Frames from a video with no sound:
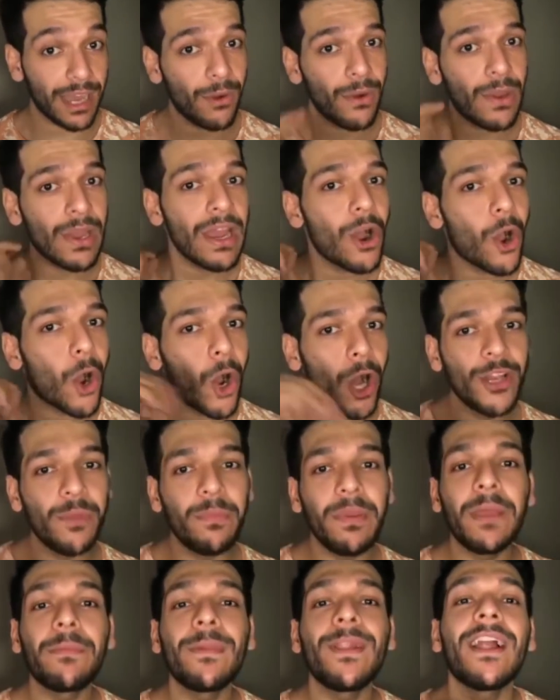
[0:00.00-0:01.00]
Now, all
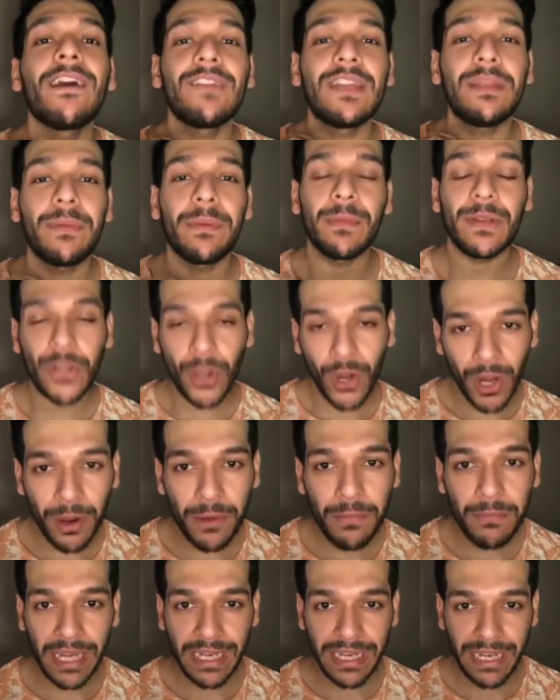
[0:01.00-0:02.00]
you people, lovely people
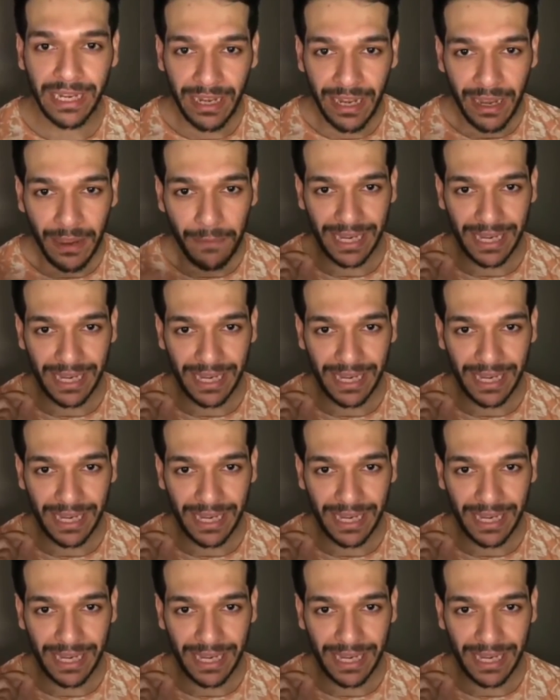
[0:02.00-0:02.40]
talking about money,